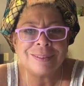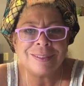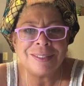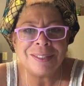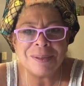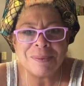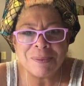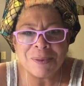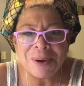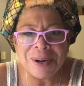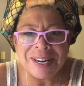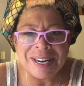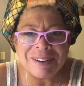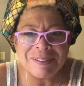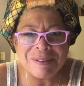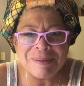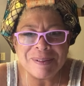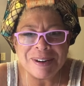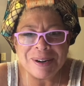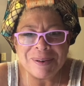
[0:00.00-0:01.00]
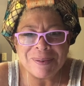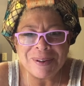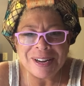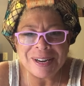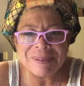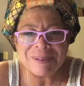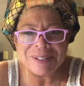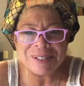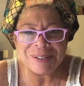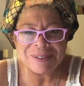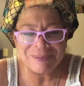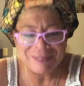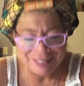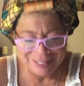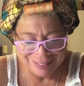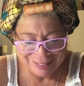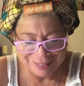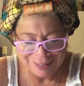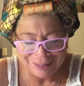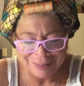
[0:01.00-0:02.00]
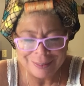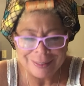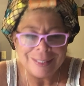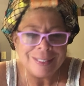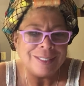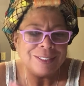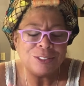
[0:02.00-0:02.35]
Good morning, everybody. Welcome to Truth Be Told.